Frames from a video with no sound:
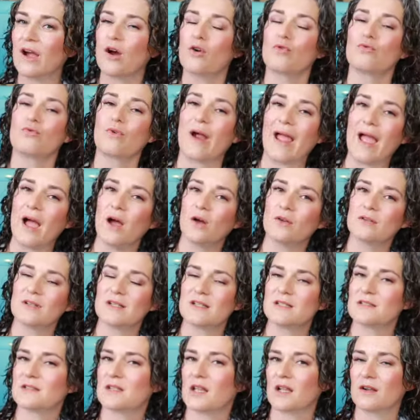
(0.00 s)
around
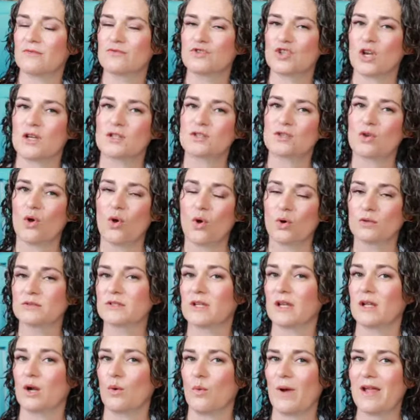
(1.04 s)
instead of just
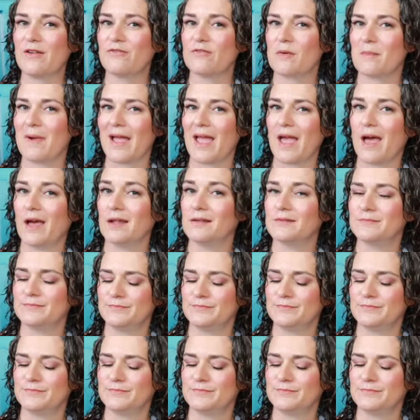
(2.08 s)
holding it away from my head.